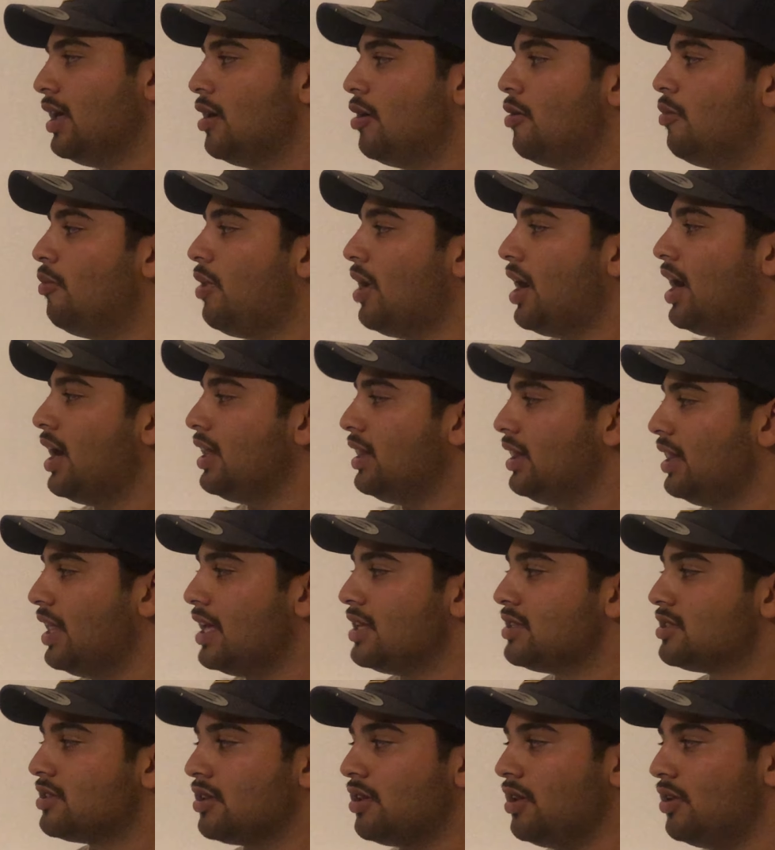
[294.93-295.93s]
buy
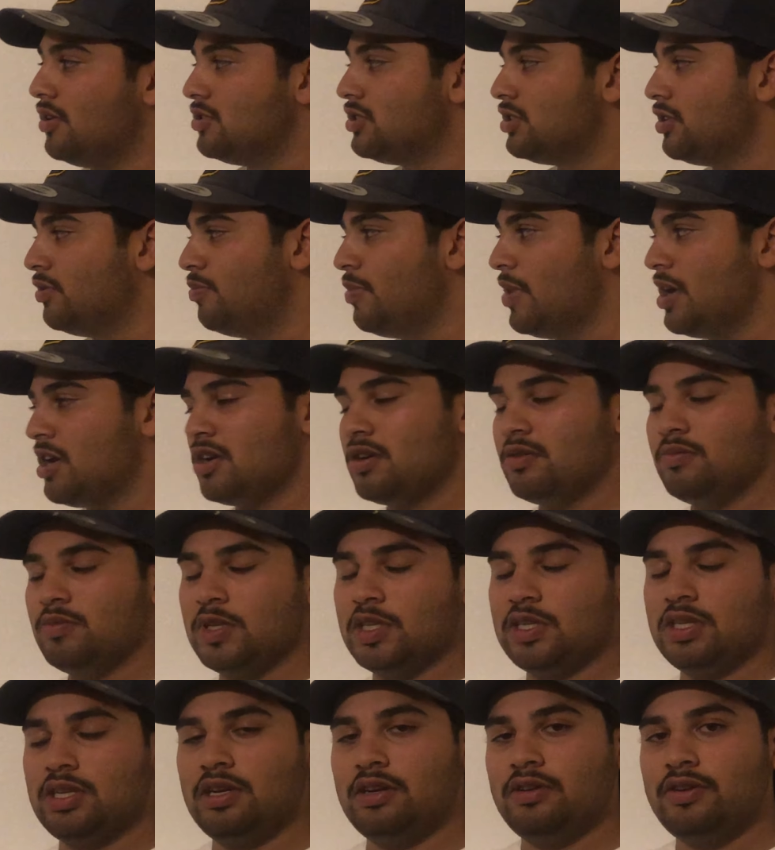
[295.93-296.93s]
less clothes with better
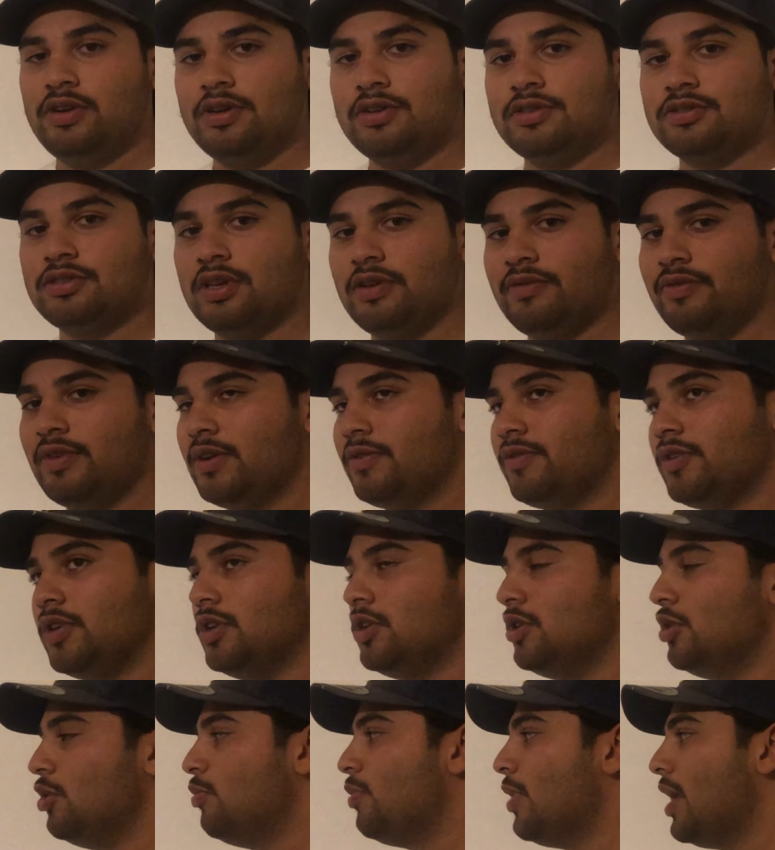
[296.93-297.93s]
materials. So even if you
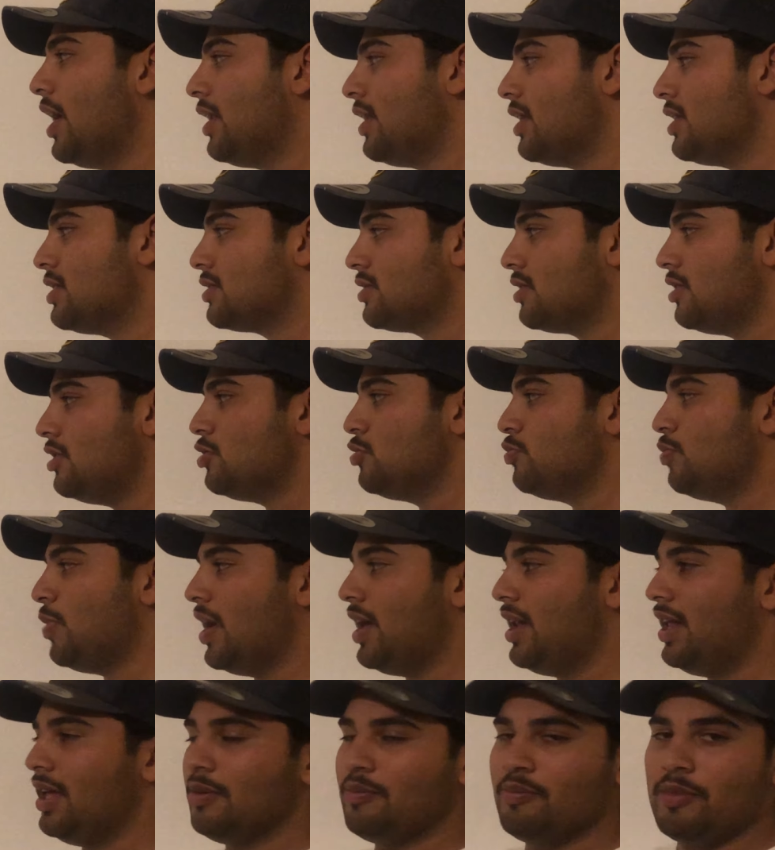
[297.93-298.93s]
do buy less clothes, buy
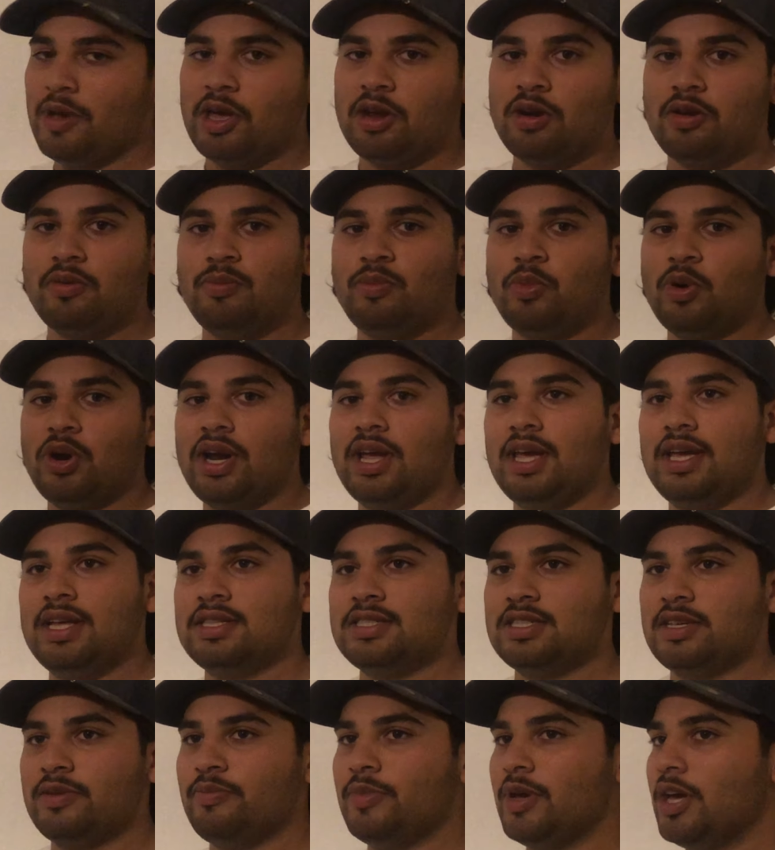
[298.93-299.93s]
like better
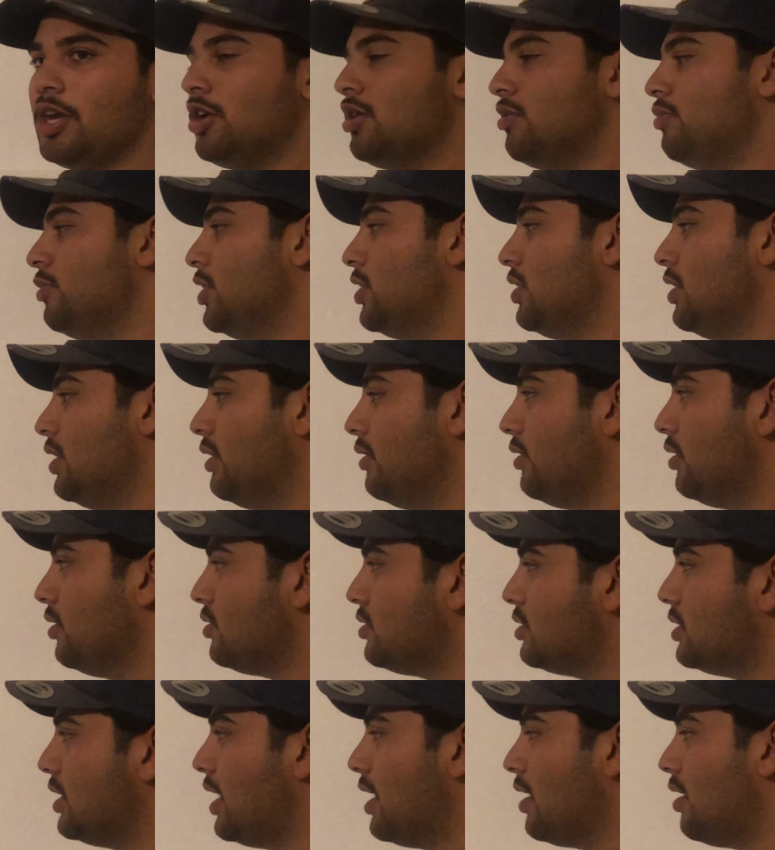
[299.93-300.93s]
brands and better
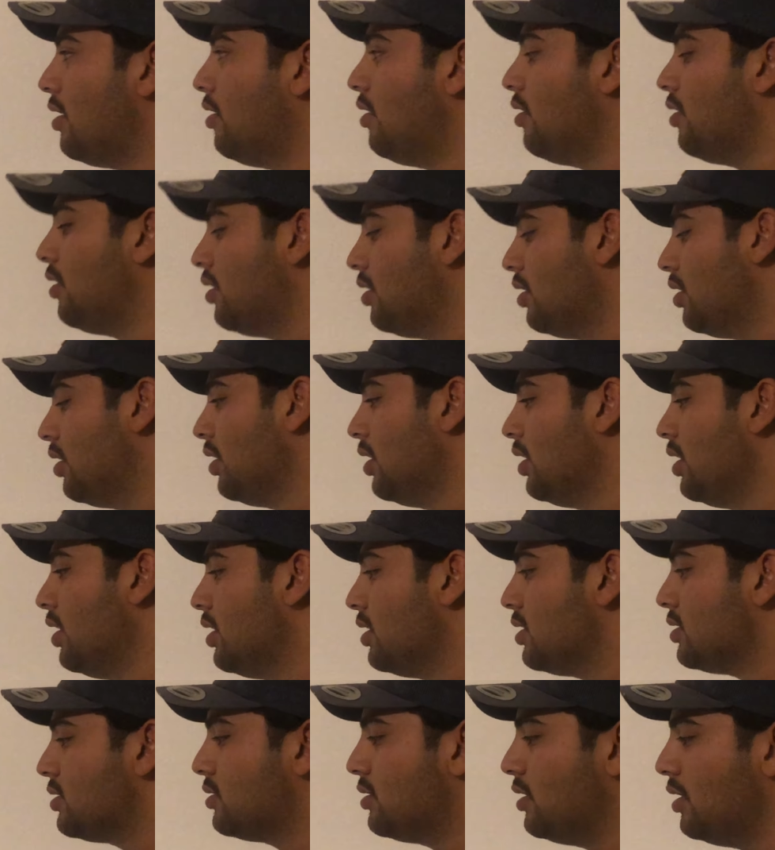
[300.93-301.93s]
materials that aren't
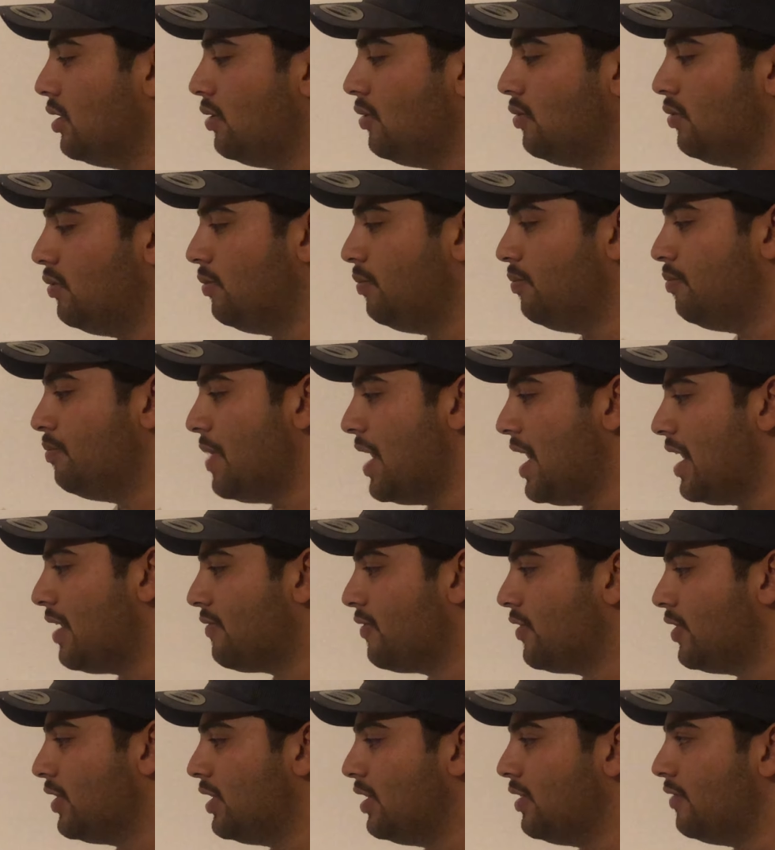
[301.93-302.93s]
so bad
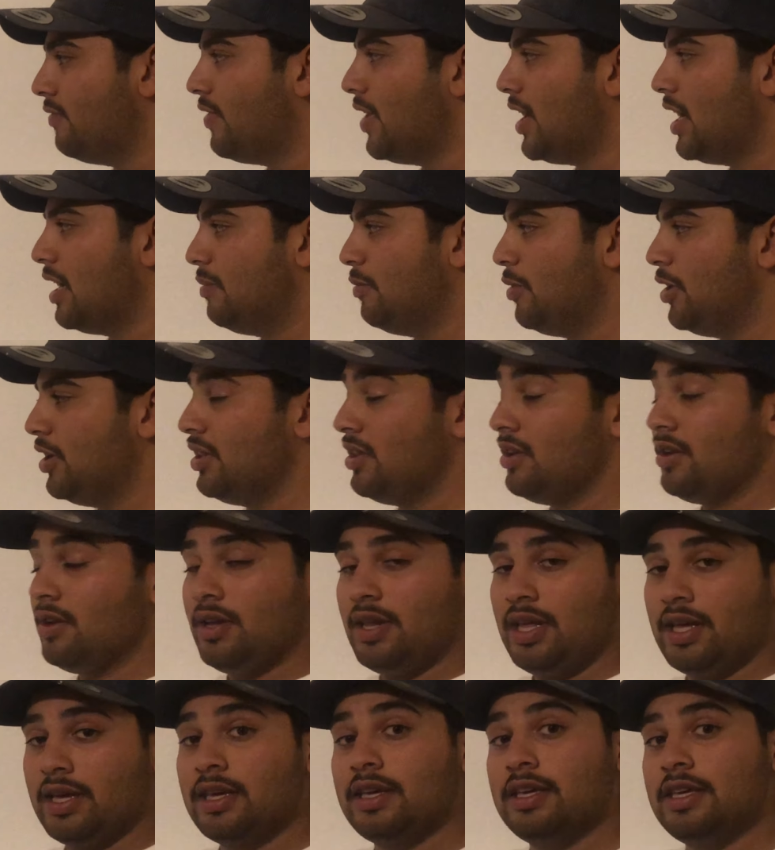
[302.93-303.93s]
for the environment. That are
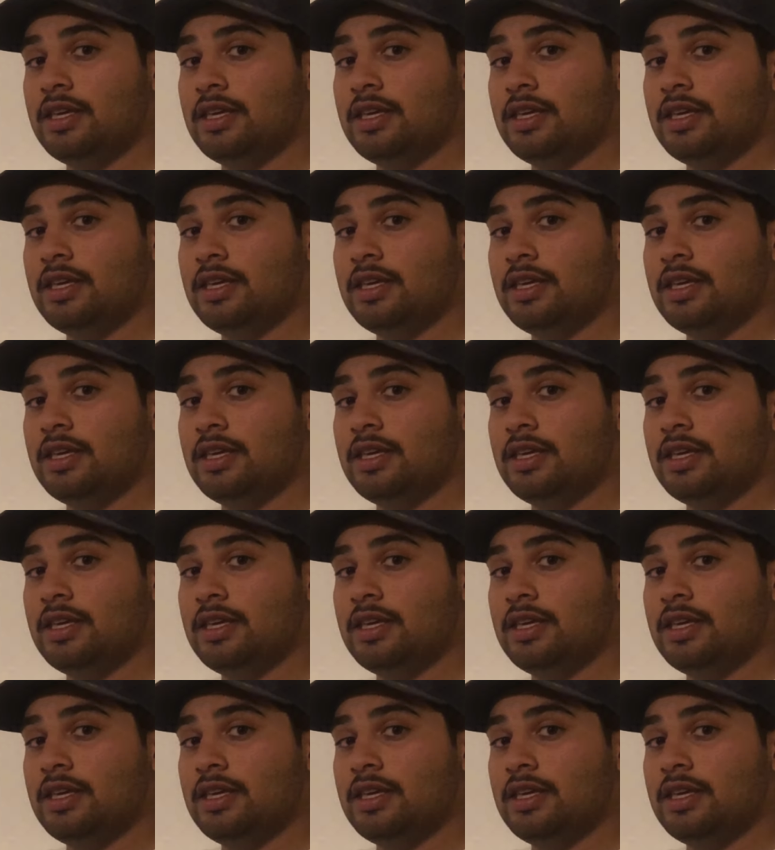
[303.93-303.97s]
like